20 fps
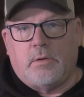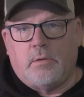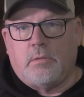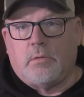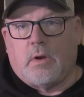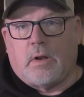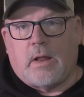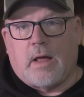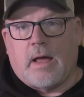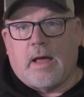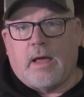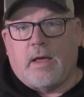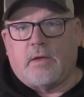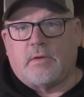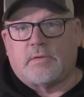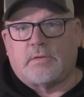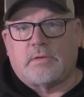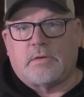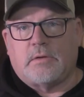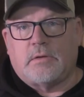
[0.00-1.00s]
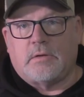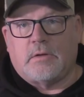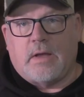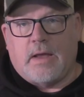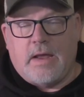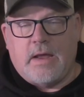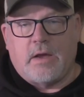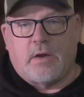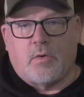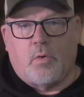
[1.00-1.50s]
utilize
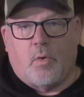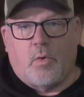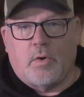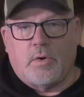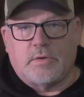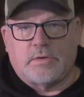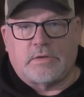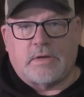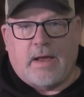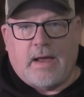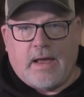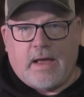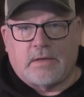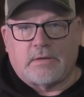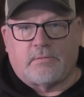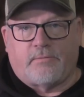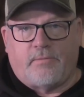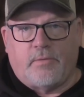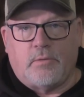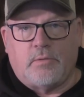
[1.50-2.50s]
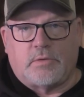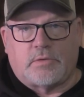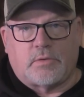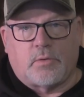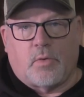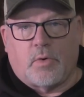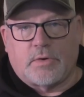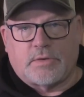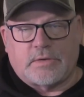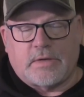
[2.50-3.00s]
acorns as a food
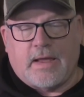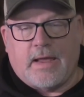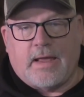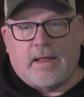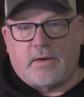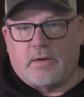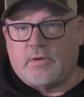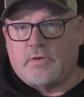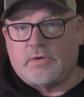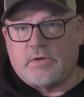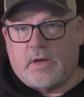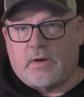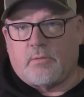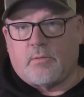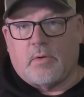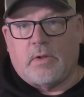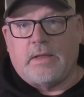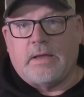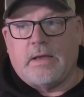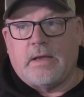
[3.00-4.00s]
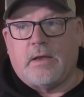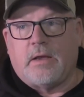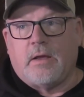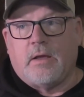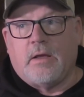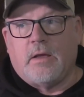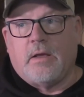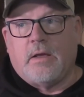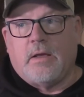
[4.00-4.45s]
source, and generally